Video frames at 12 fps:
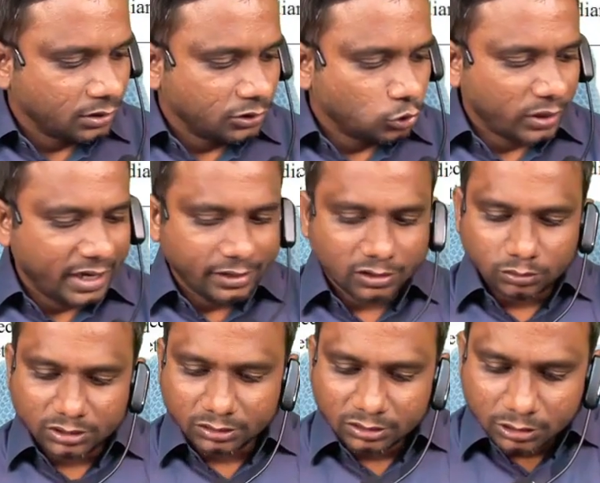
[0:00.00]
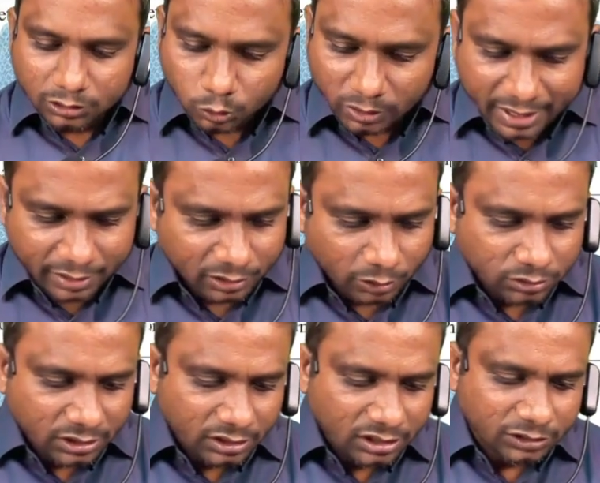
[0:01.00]
So 8,000. So
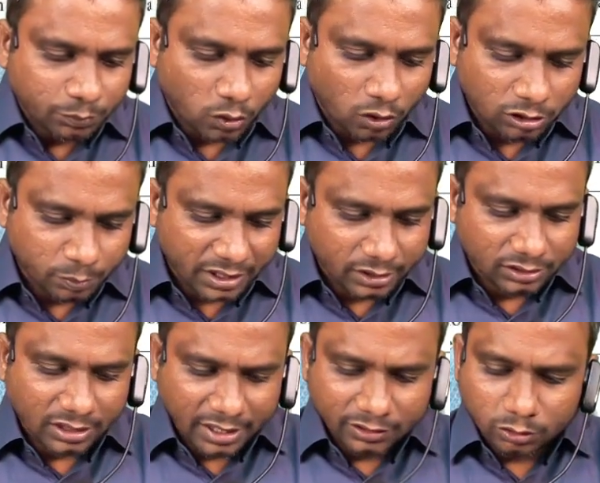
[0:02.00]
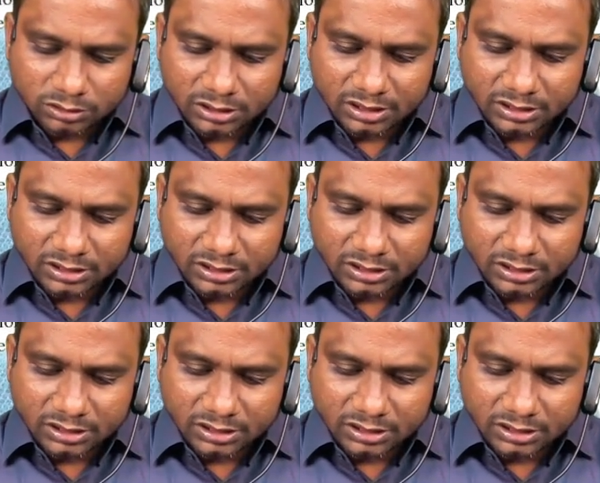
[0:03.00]
8,000 is brought by 8,000